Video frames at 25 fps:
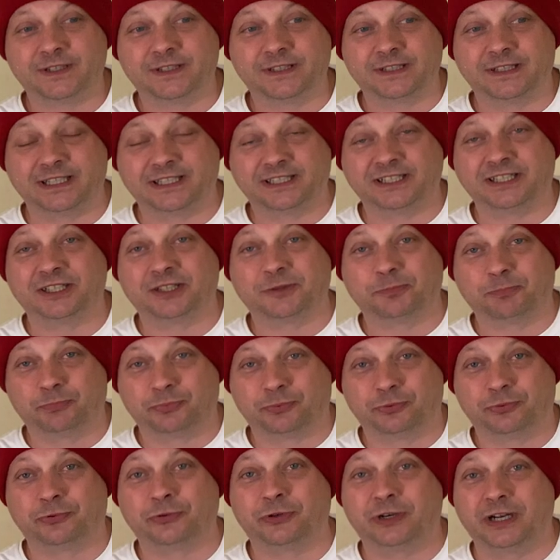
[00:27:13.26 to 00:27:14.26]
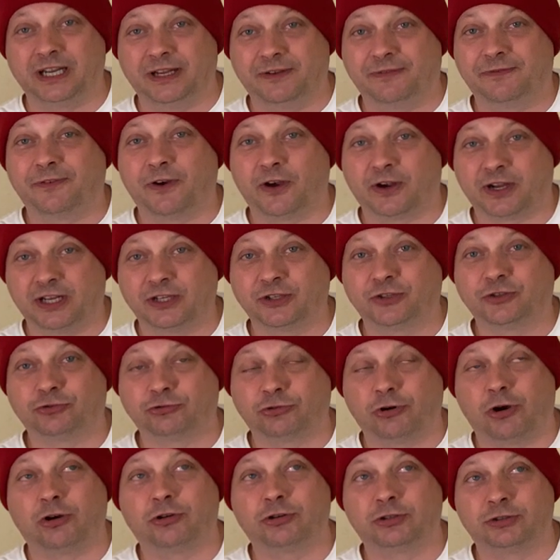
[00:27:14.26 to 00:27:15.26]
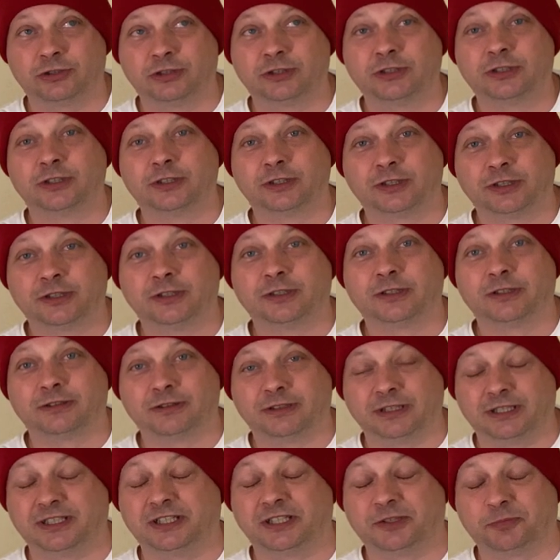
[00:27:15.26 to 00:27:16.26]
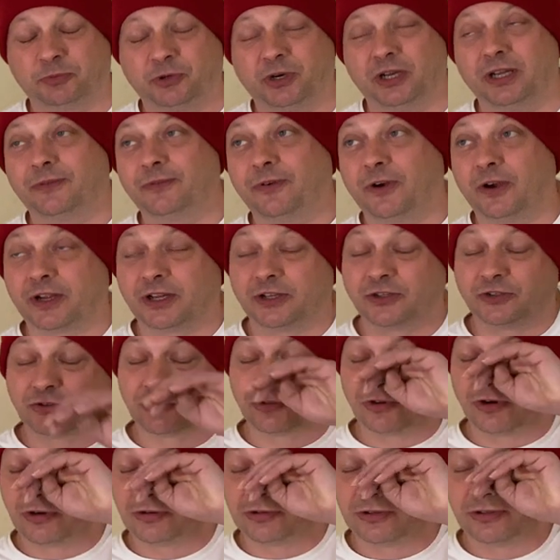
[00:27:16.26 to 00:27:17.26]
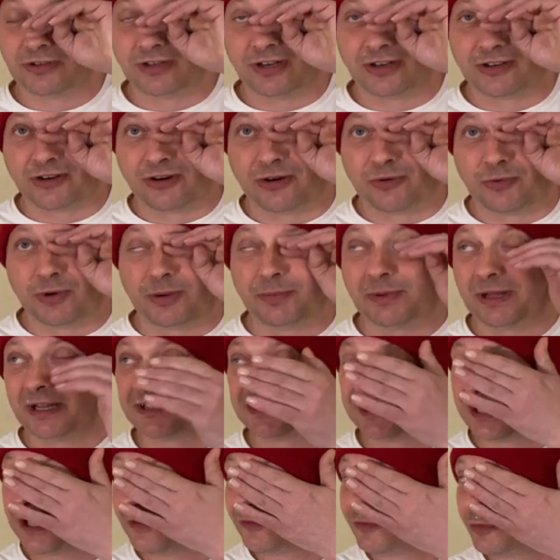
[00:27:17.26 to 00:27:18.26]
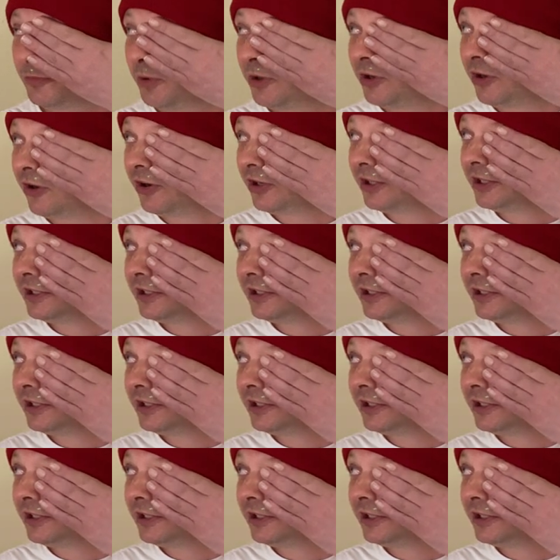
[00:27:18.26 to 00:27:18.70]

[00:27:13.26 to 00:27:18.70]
this is pretty fucking strong. This is pretty fucking strong. I've got to wipe that tear from my eye.